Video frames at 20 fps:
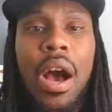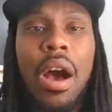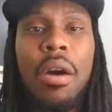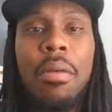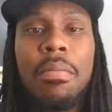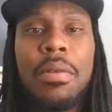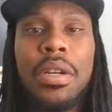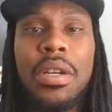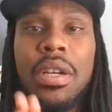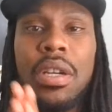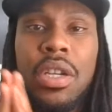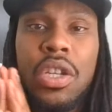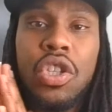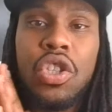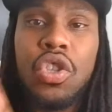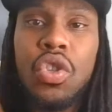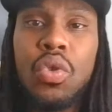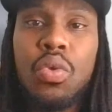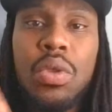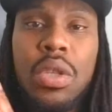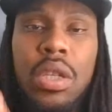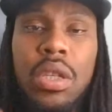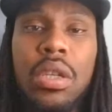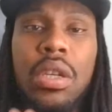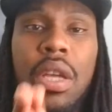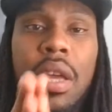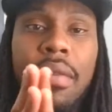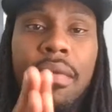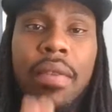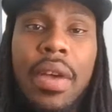all because you
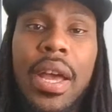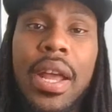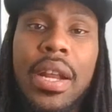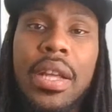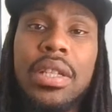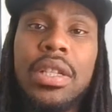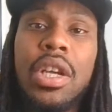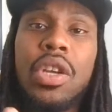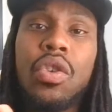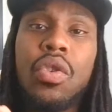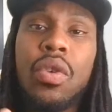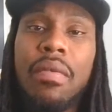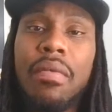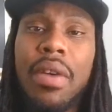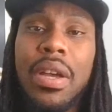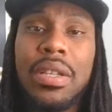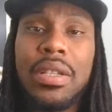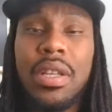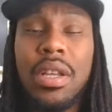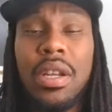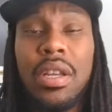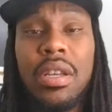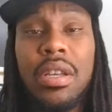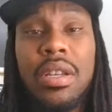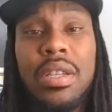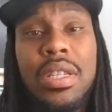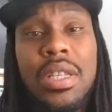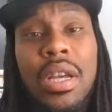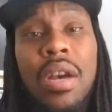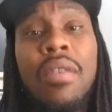took advantage and you invested in
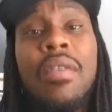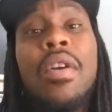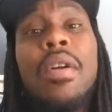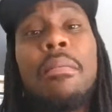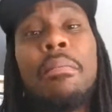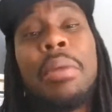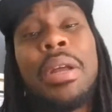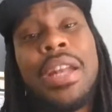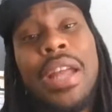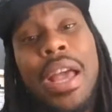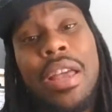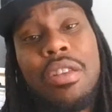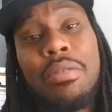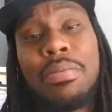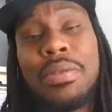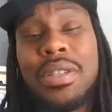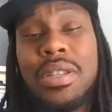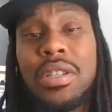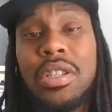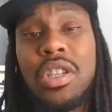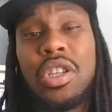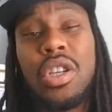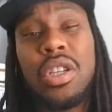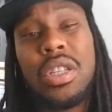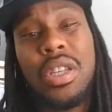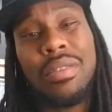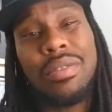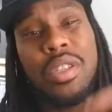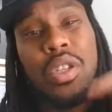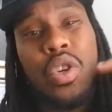yourself. But now you position
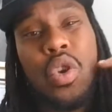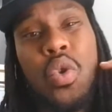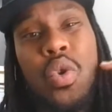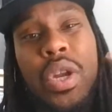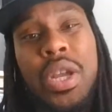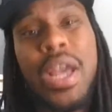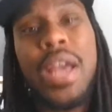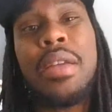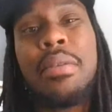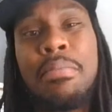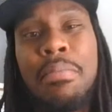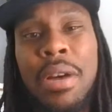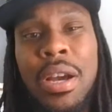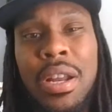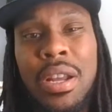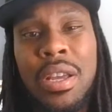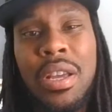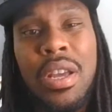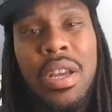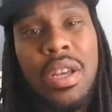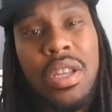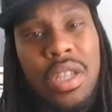yourself to create money.